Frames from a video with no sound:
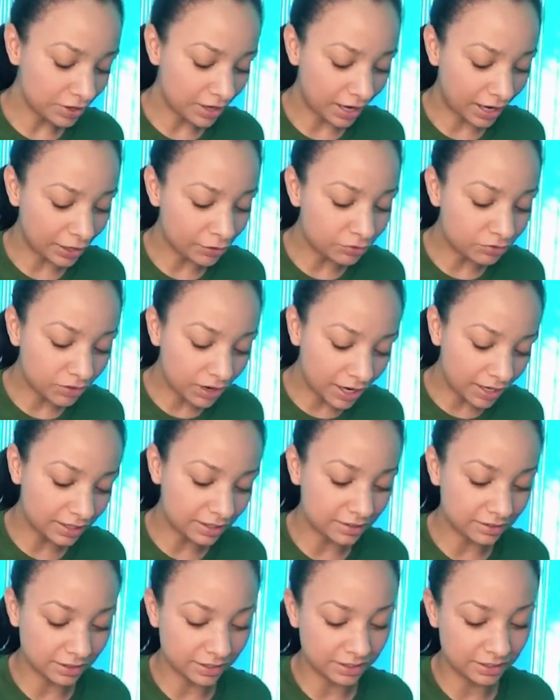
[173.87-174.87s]

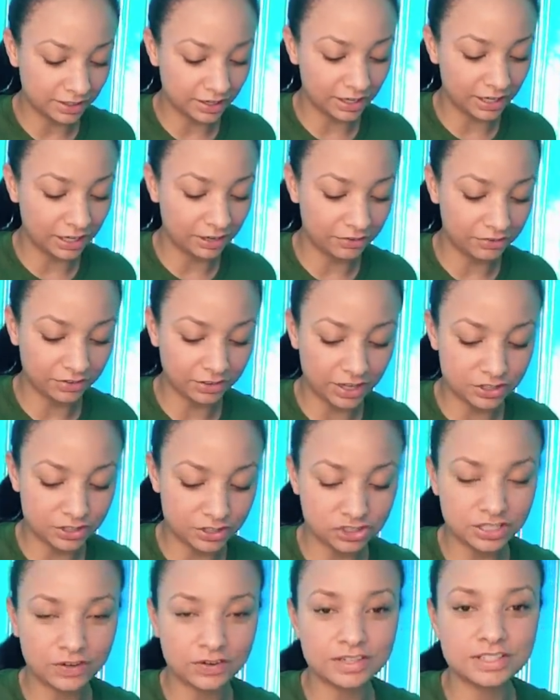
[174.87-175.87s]
Ironically enough,
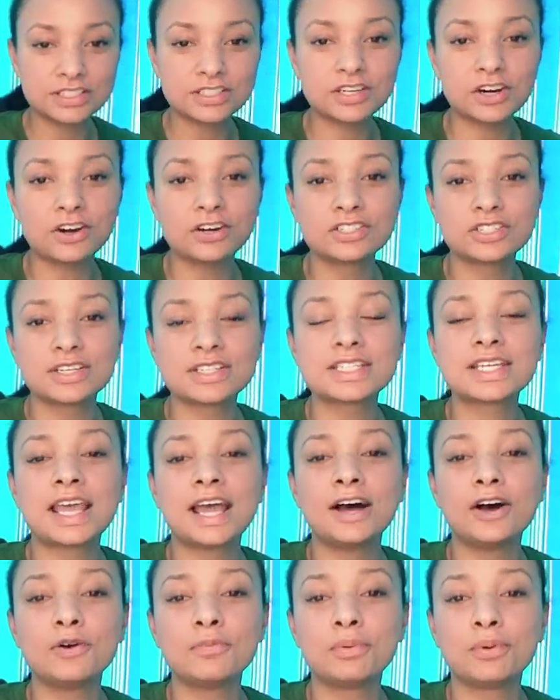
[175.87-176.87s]
legendary Stardust
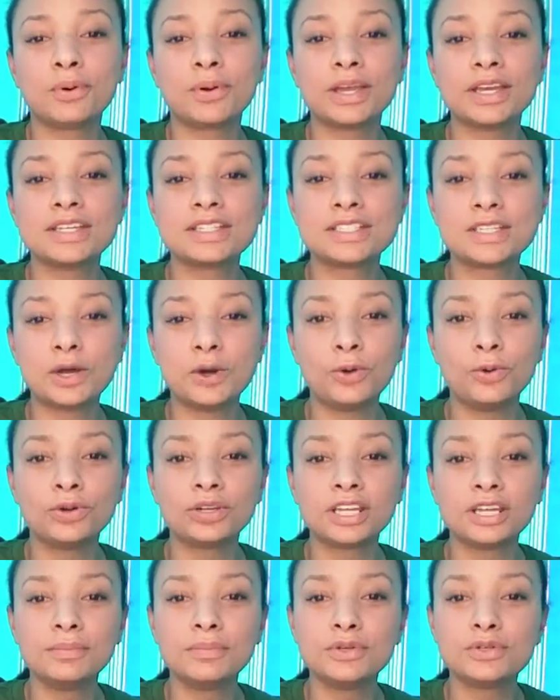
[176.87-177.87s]
Cowboy is the
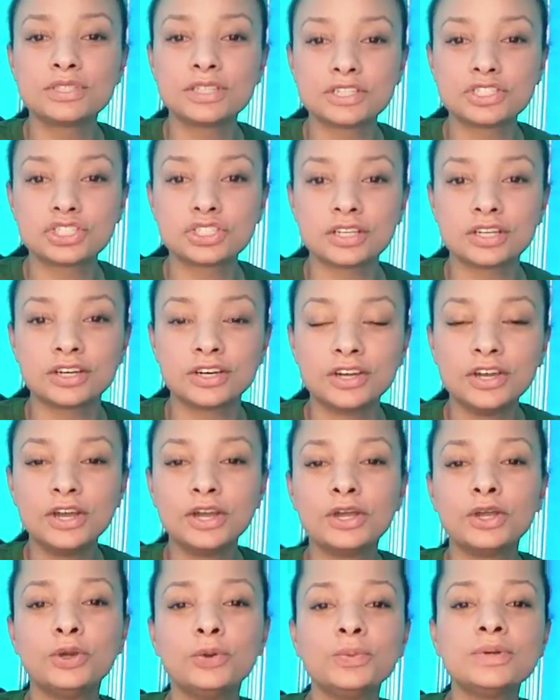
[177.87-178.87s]
only musician
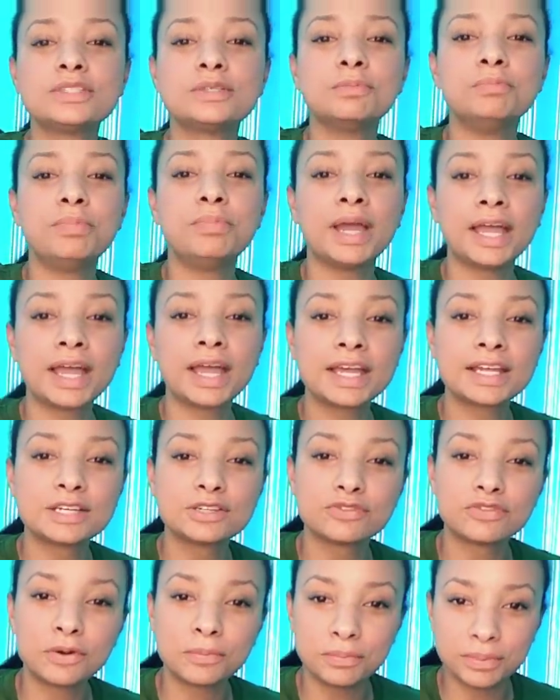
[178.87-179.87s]
who was banned
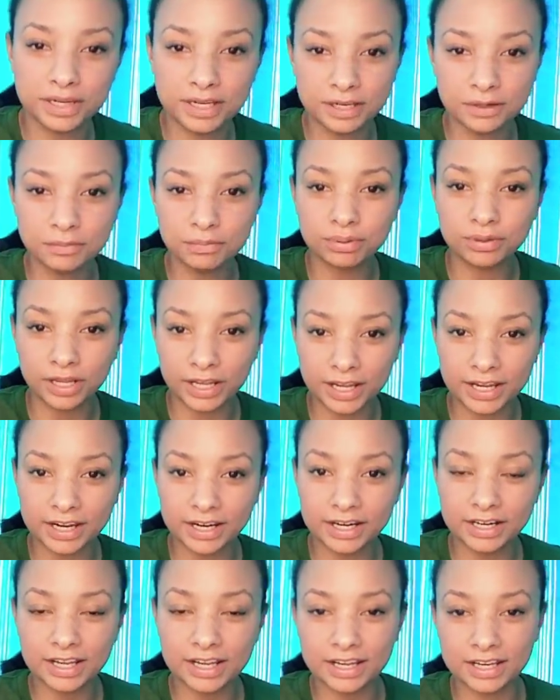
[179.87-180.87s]
from being
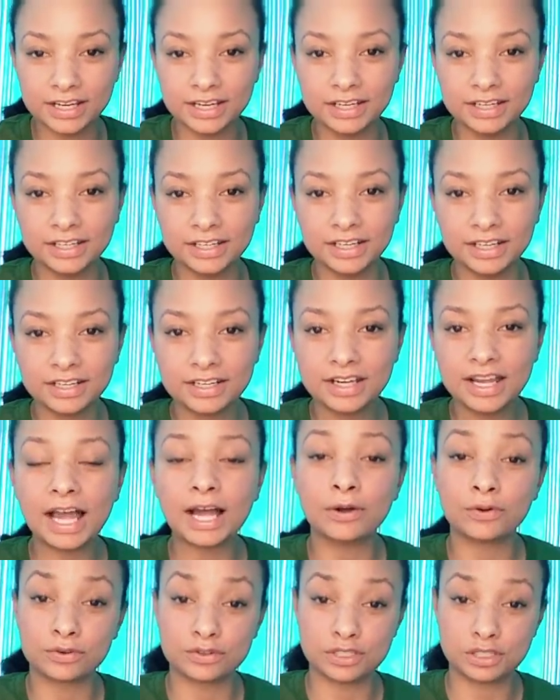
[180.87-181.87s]
played in
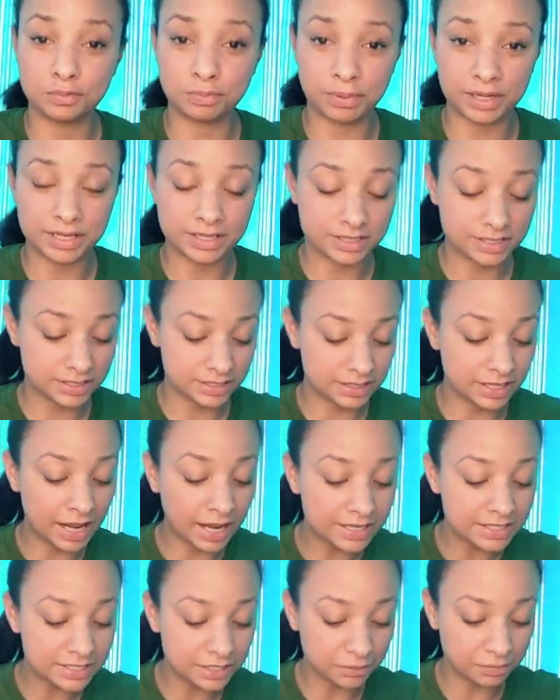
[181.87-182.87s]
outer space.
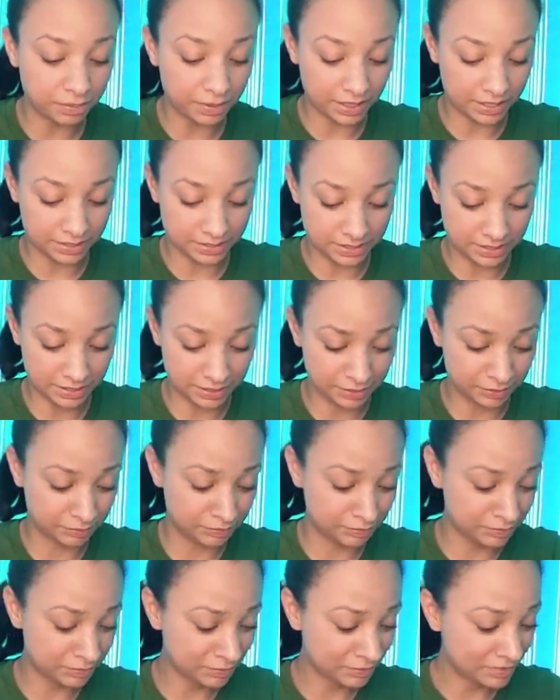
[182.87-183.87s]
NASA banned him